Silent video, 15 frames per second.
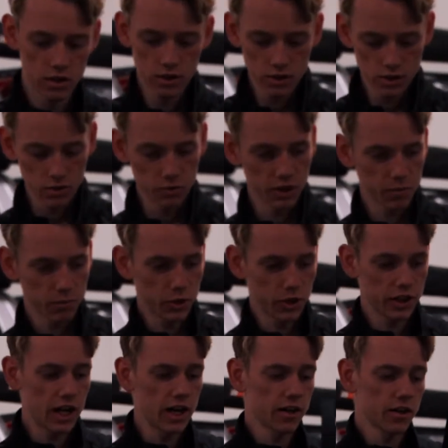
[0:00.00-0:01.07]
So we can put
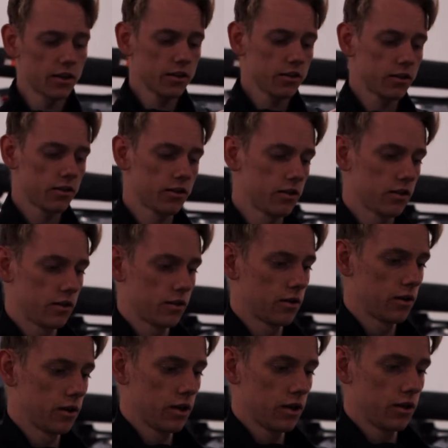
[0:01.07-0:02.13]
that on.
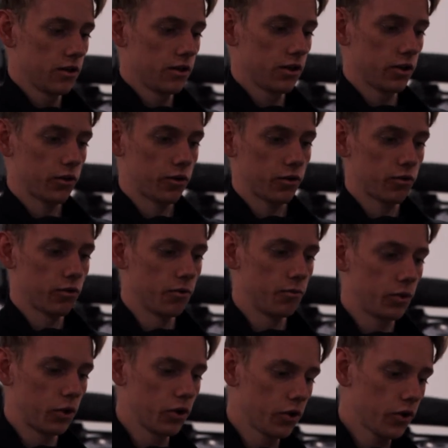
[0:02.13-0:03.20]
You're going to go through them
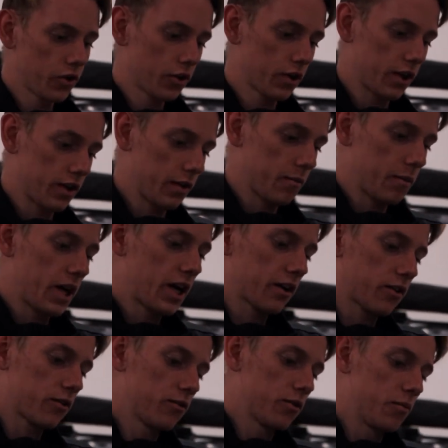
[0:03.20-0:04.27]
both and then back
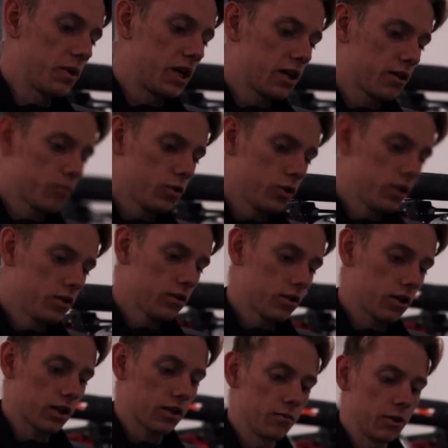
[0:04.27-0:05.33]
through the bottom one
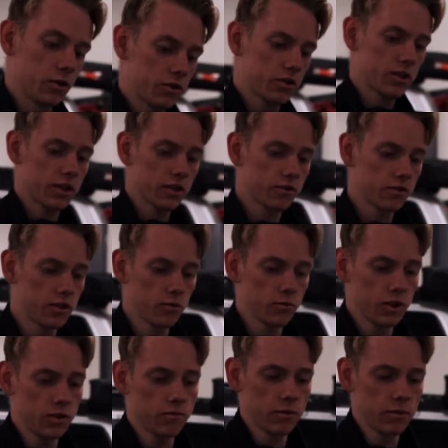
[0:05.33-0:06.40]
like a motorcycle helmet.